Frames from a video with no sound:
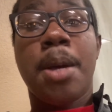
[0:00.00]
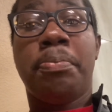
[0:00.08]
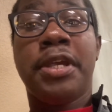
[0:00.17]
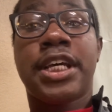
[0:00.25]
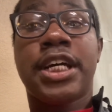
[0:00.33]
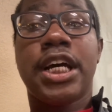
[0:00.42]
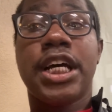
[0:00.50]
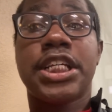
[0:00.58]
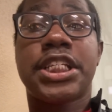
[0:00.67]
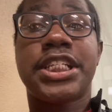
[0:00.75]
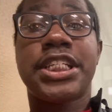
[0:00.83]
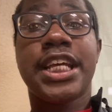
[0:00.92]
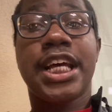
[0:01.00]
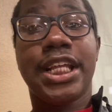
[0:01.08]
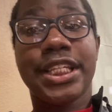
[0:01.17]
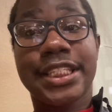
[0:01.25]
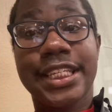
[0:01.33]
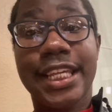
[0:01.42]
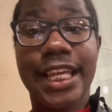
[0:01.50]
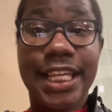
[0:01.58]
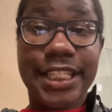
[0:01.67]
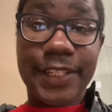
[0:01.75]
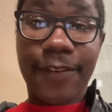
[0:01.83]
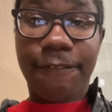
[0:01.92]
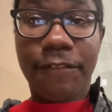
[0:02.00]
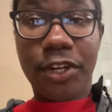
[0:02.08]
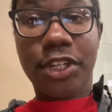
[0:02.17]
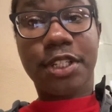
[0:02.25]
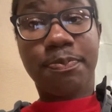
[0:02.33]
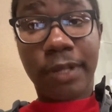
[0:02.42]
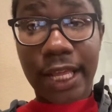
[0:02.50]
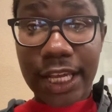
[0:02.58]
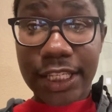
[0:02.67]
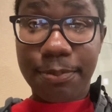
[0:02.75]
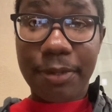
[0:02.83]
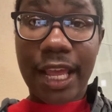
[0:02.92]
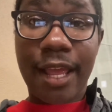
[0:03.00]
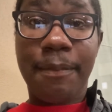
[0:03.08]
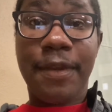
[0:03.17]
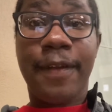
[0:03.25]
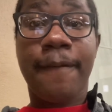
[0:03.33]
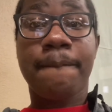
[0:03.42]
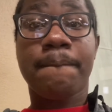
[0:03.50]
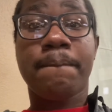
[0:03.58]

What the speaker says: Because Chelsea is in first place, baby.